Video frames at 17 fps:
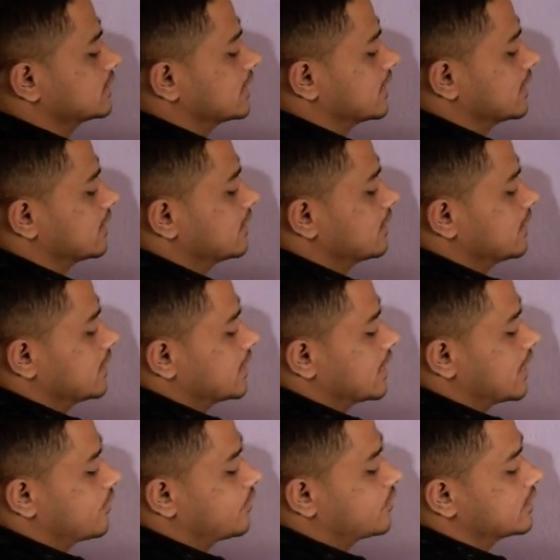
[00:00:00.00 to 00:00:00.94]
See,
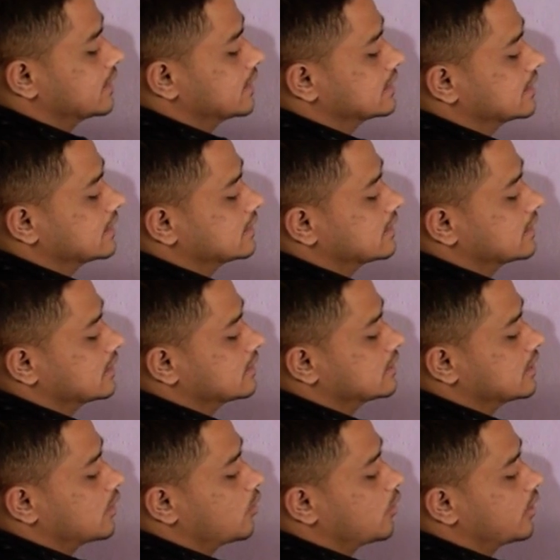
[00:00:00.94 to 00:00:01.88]
if
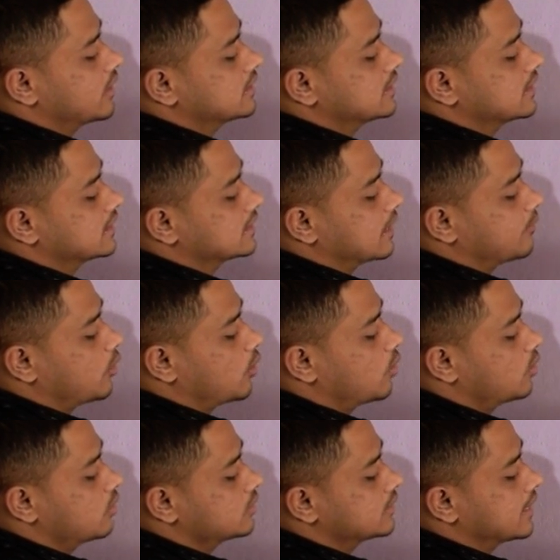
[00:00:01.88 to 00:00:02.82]
this COH is above,